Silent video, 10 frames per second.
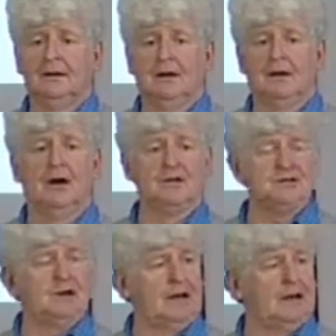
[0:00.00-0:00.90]

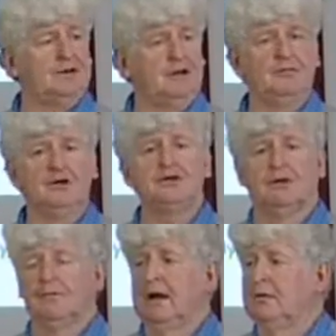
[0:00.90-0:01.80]
Talking to
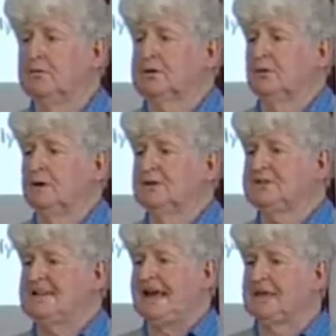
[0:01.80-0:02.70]
communities to benefit